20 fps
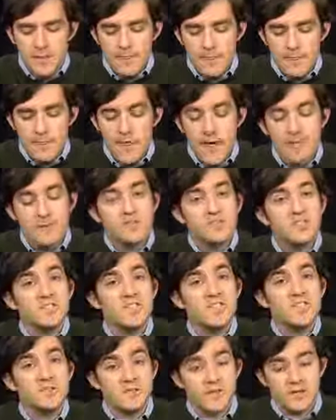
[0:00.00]
Then there's a
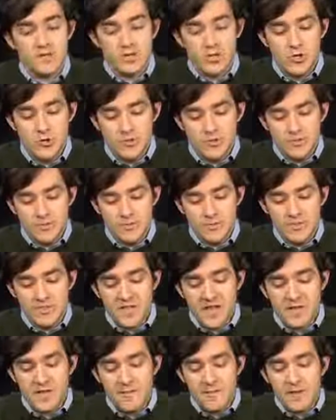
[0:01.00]
ceiling, too,
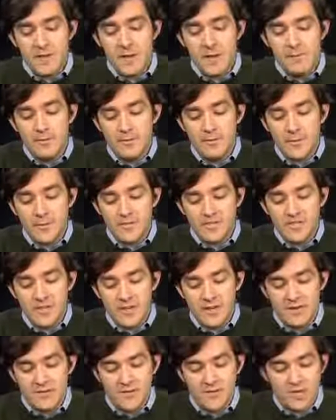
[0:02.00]
saying that the number of
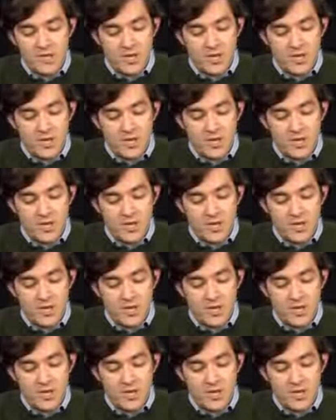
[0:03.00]
representatives